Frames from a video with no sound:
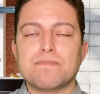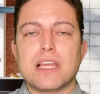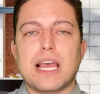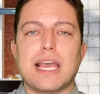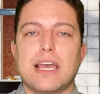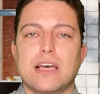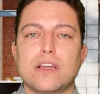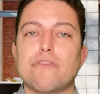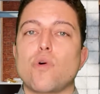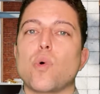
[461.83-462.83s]
And
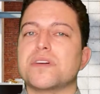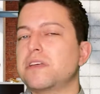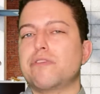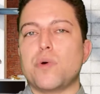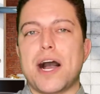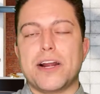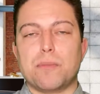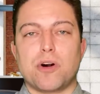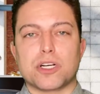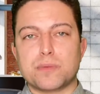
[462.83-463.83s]
of course, if you hire
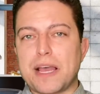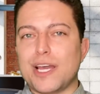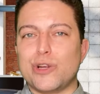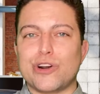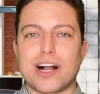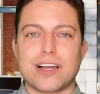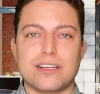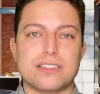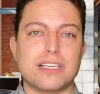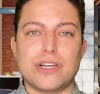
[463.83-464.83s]
Marc Spain, you're not going to
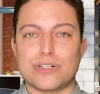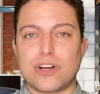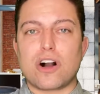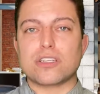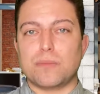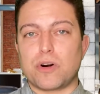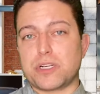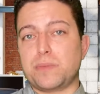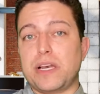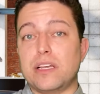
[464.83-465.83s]
see or talk to Marc
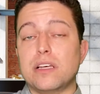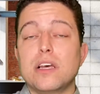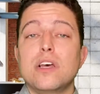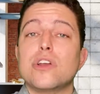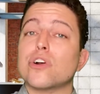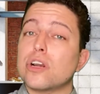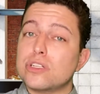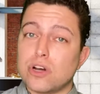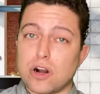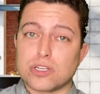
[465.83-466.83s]
Spain. You're going to
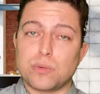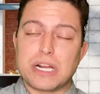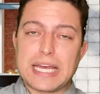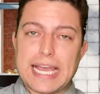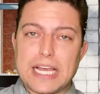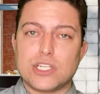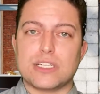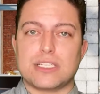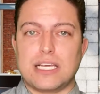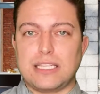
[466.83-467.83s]
talk to one of the
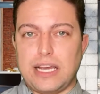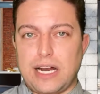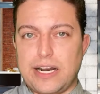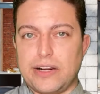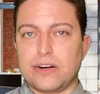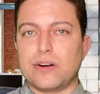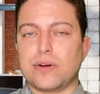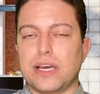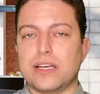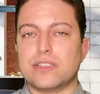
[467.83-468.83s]
agents that they hire,
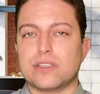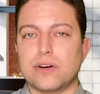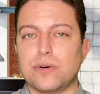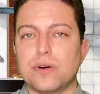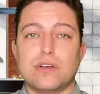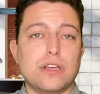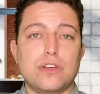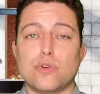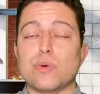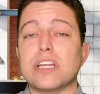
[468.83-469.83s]
okay? So
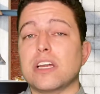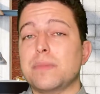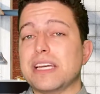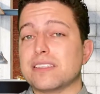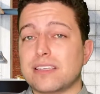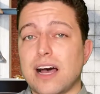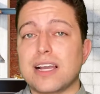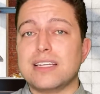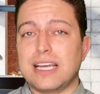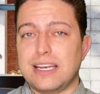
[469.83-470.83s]
you're really going to be
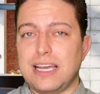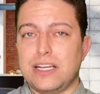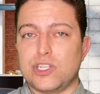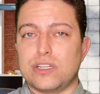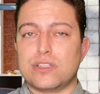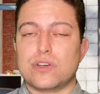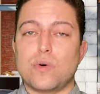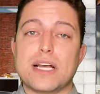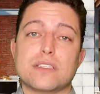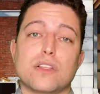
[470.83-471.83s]
assigned an agent. So
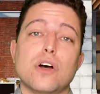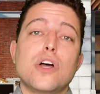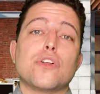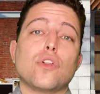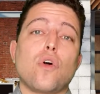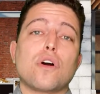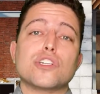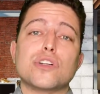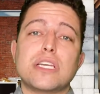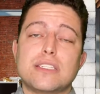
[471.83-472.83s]
as the
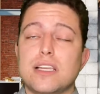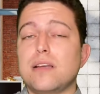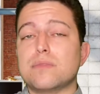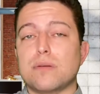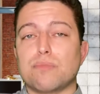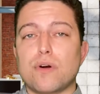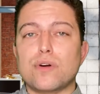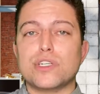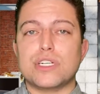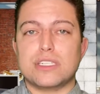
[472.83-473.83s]
larger these teams and
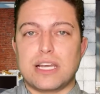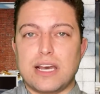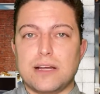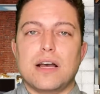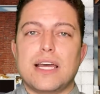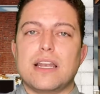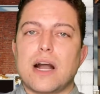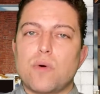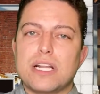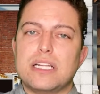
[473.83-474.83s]
brokerages get, and I
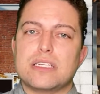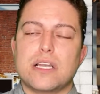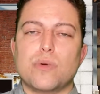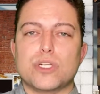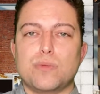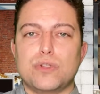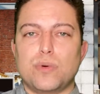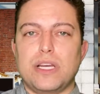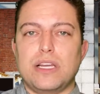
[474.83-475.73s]
want to distinguish between